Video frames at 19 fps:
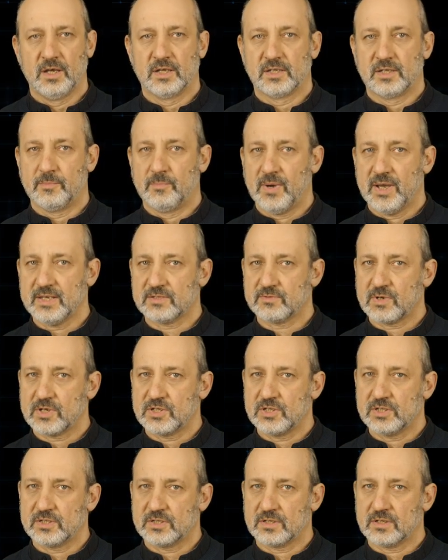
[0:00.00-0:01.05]
the base
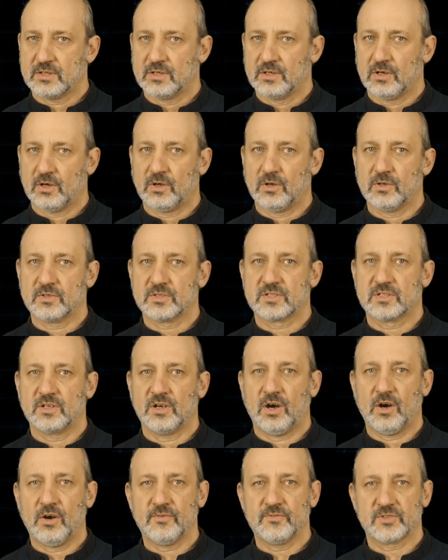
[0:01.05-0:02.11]
register holds the
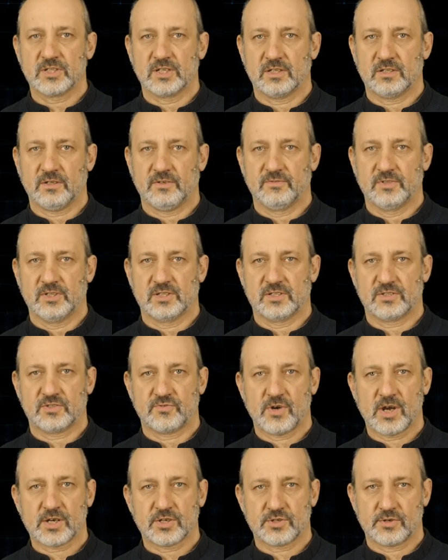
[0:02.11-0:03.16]
offset of the
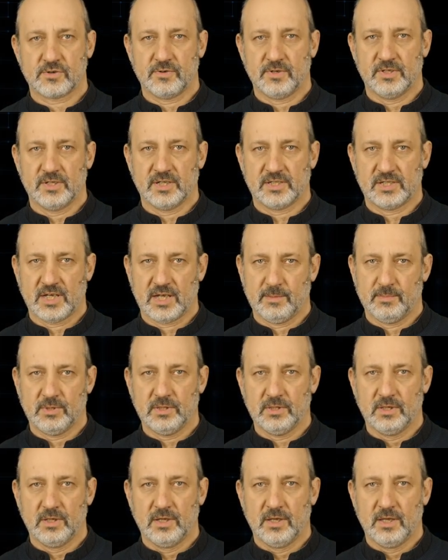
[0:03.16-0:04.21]
structure in a
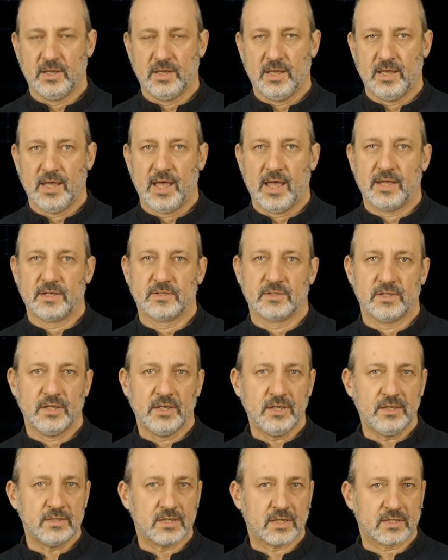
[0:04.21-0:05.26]
table, and the
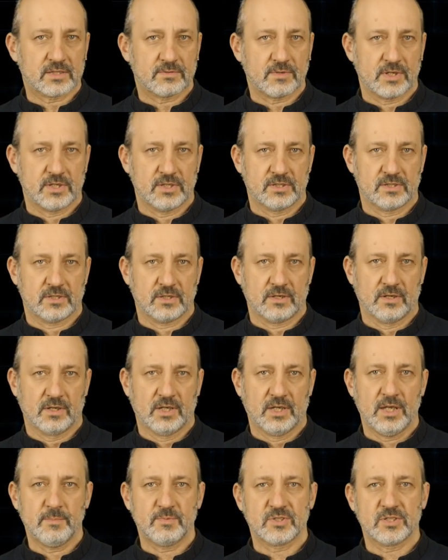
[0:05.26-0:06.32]
index register
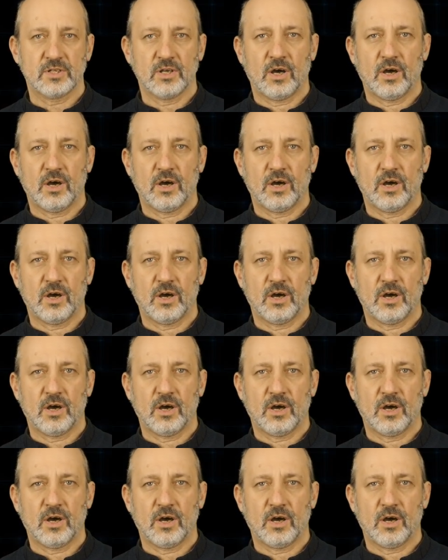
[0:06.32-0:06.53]
keeps the